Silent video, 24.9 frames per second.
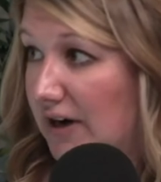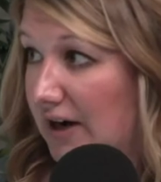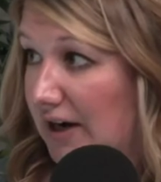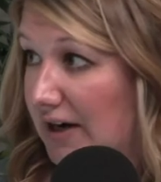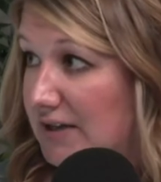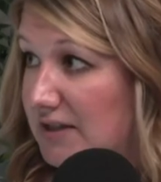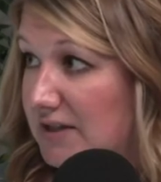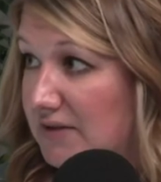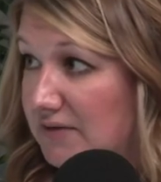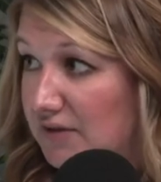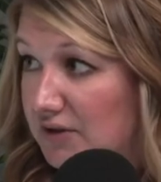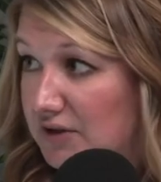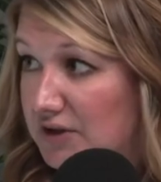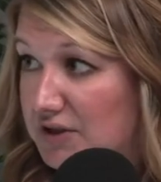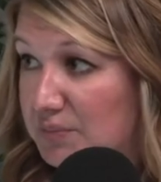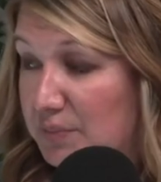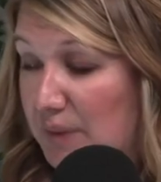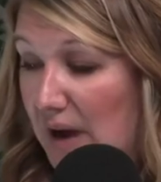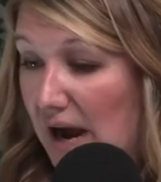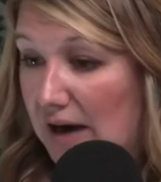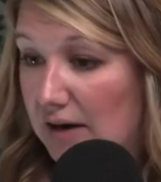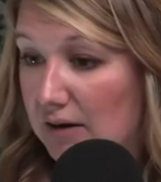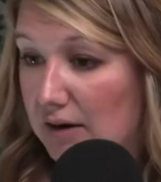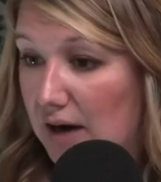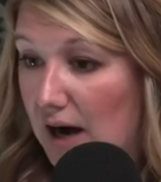very diverse
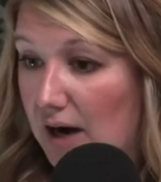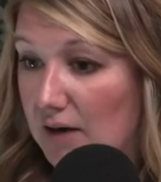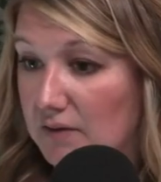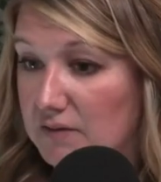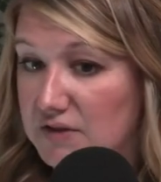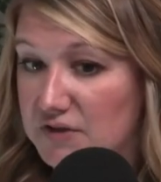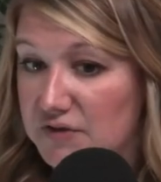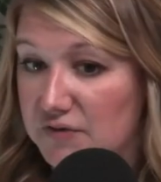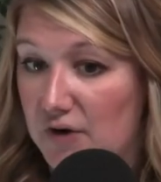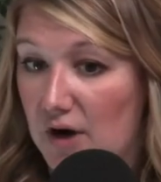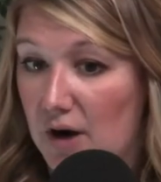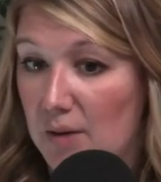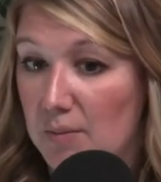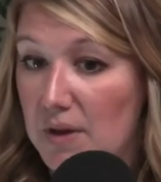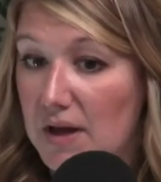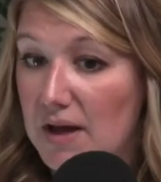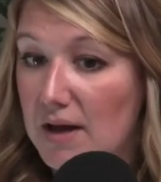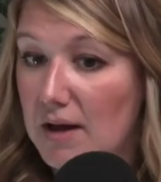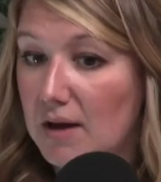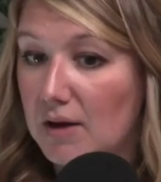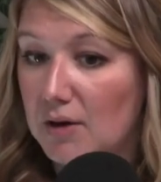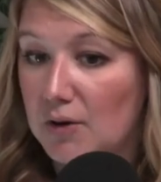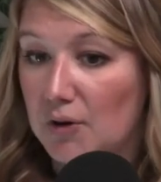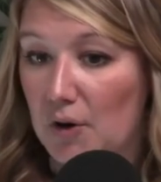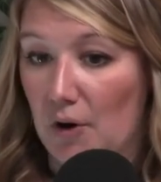backgrounds from
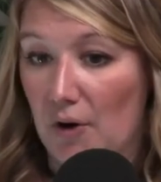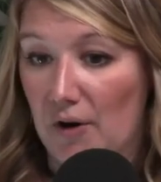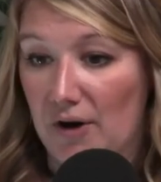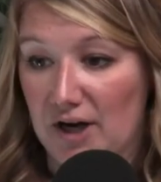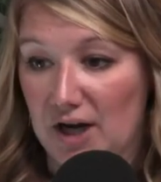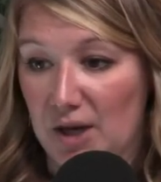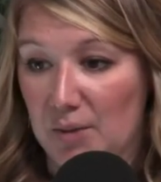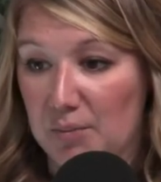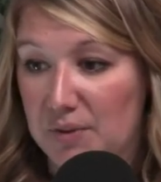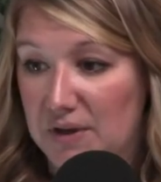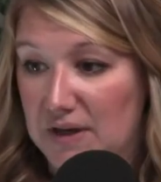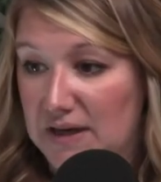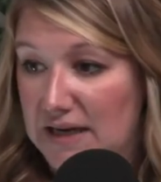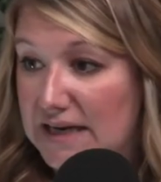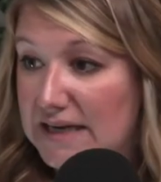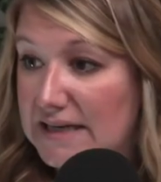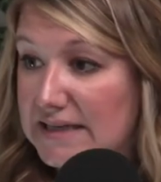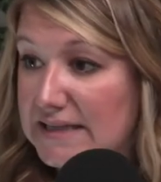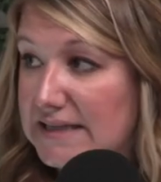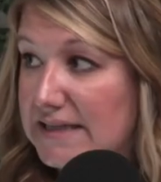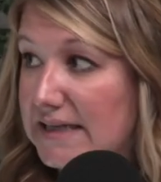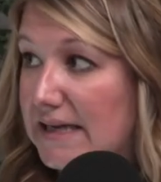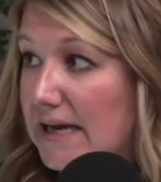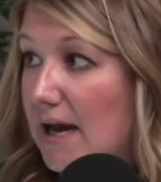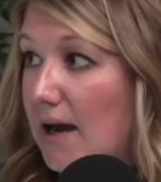growing up in
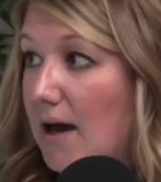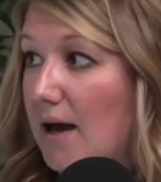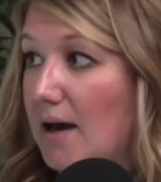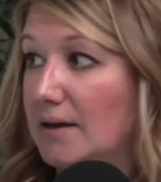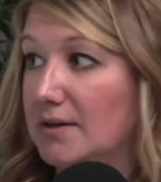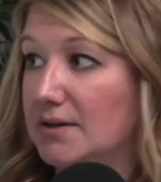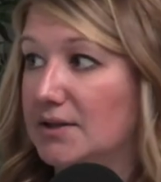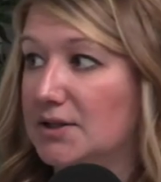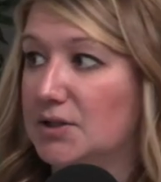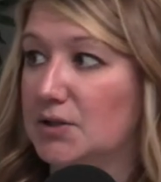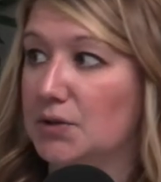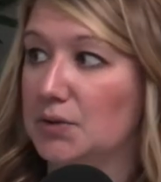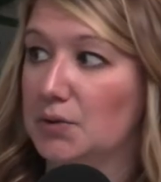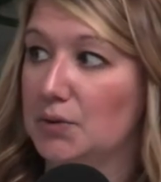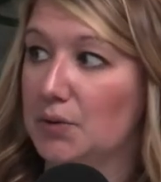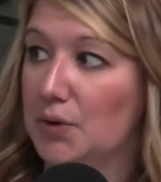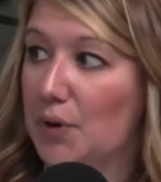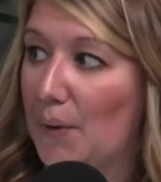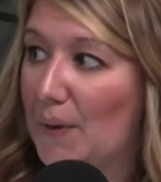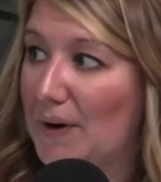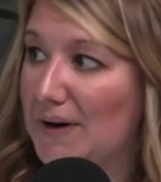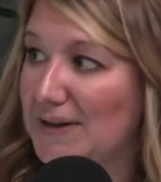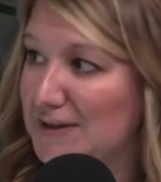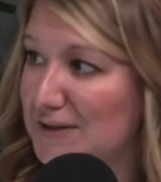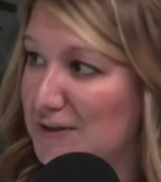India to
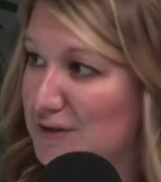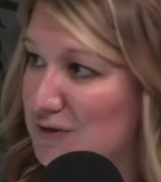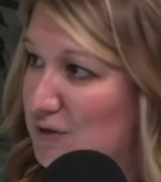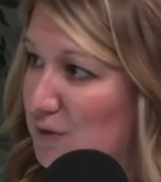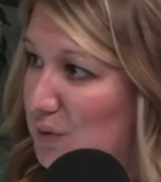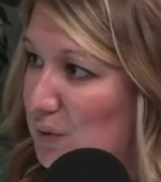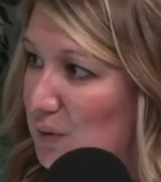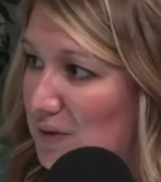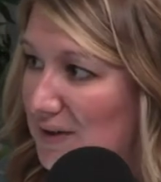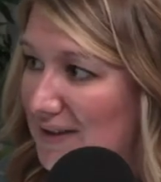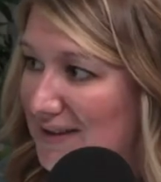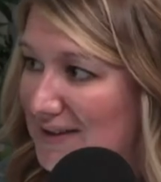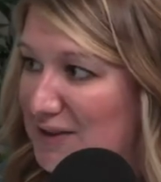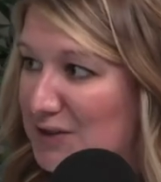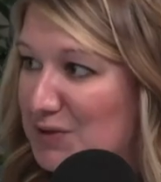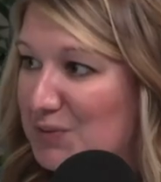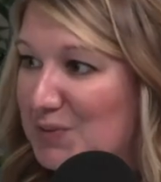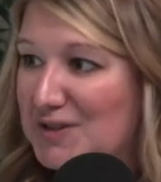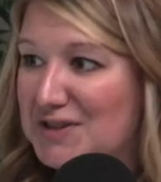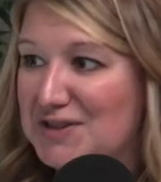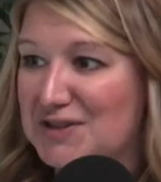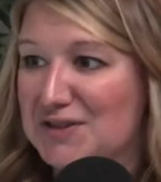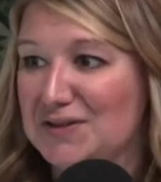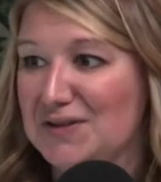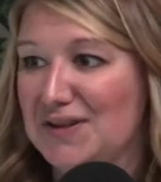going to school in
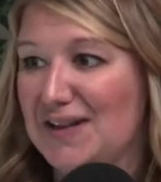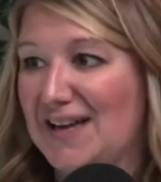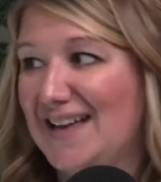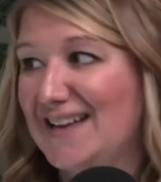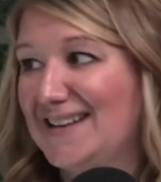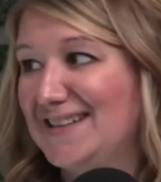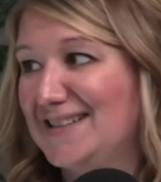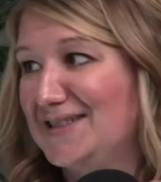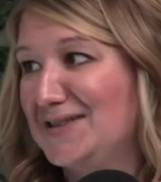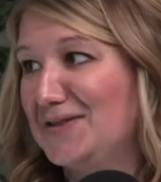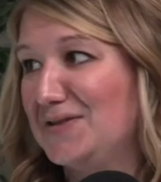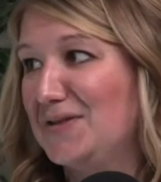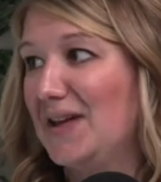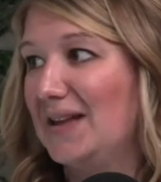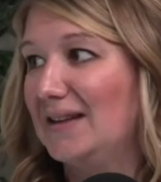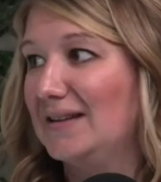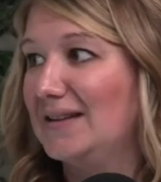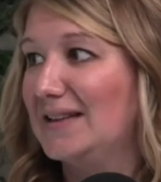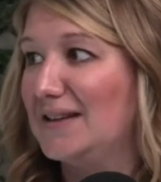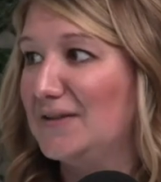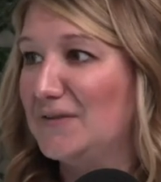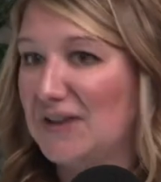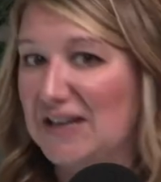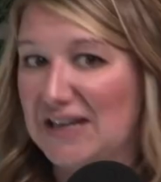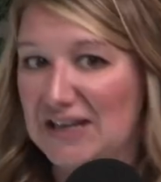Switzerland to then
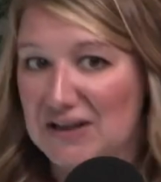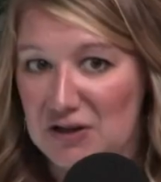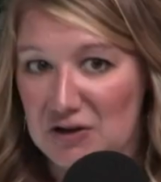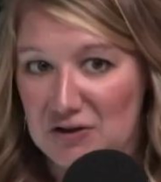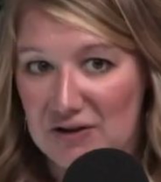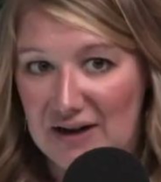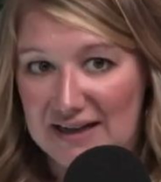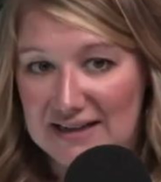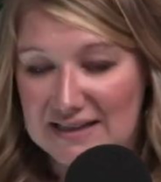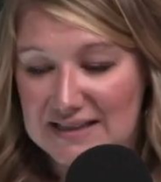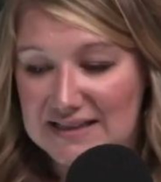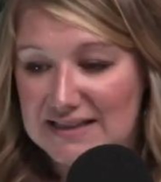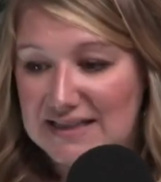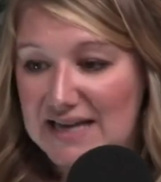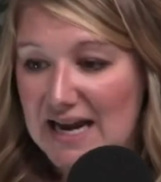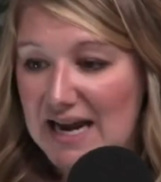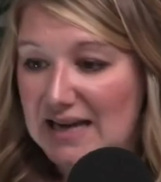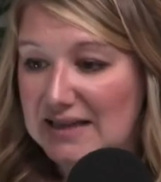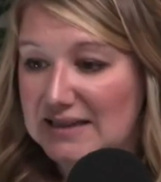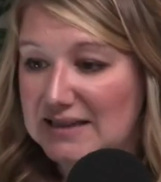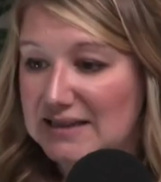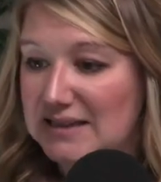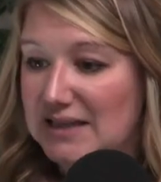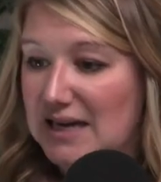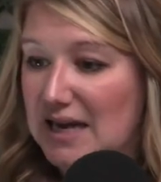living in the United
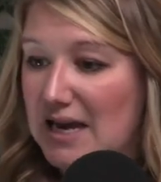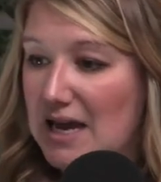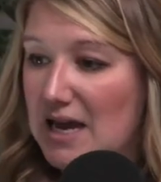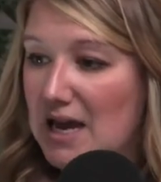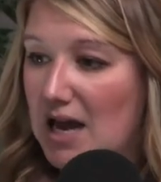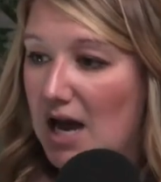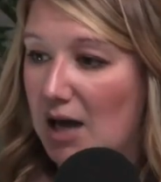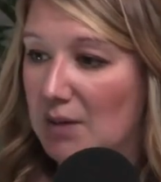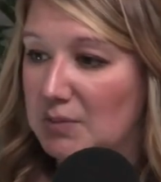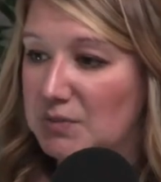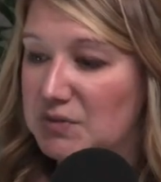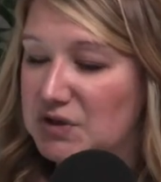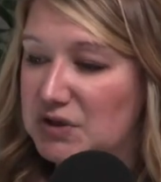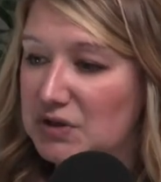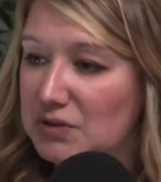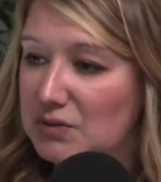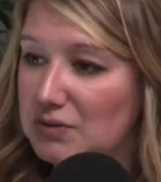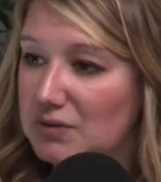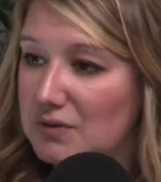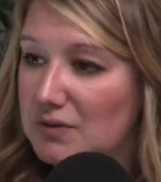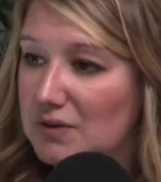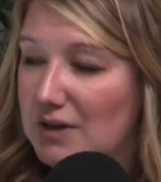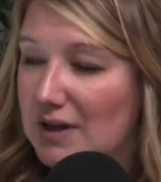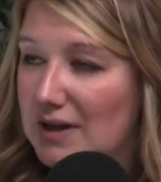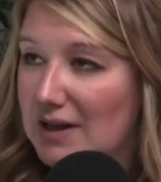States. Um, so
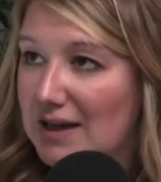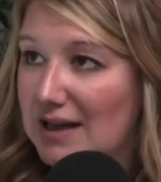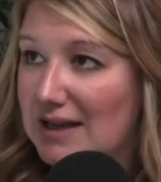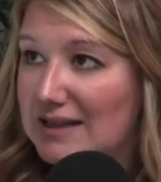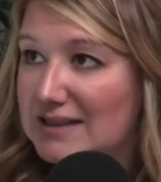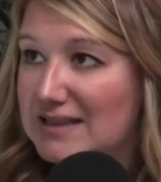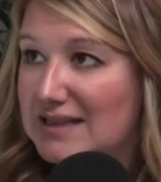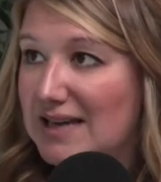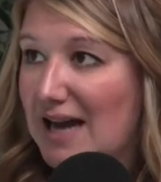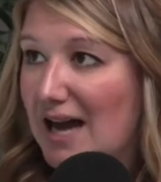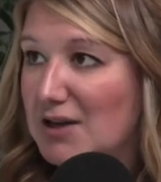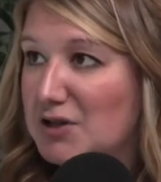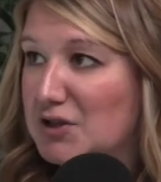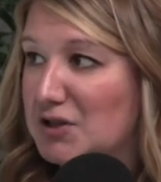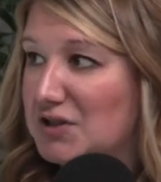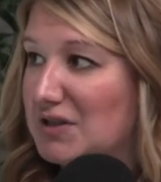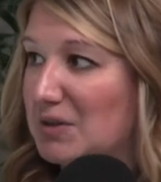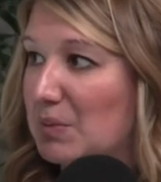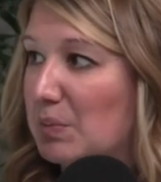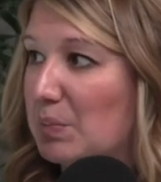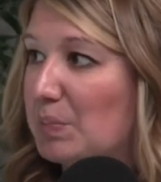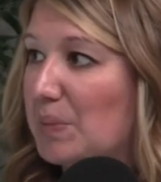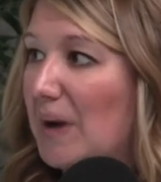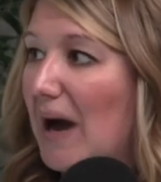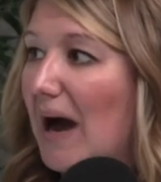you, it's not just
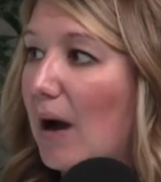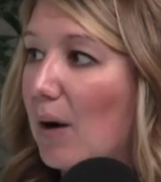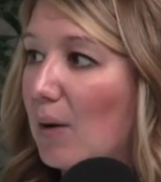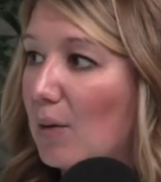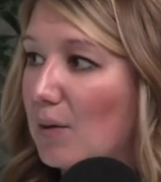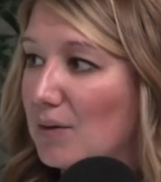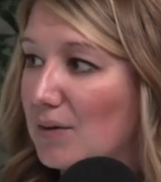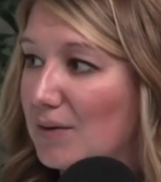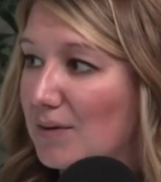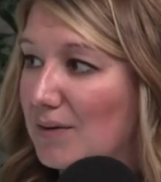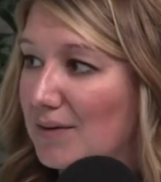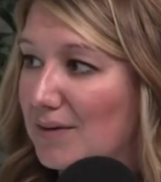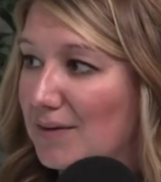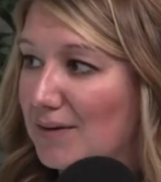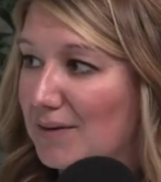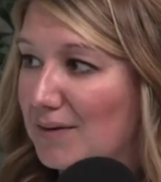about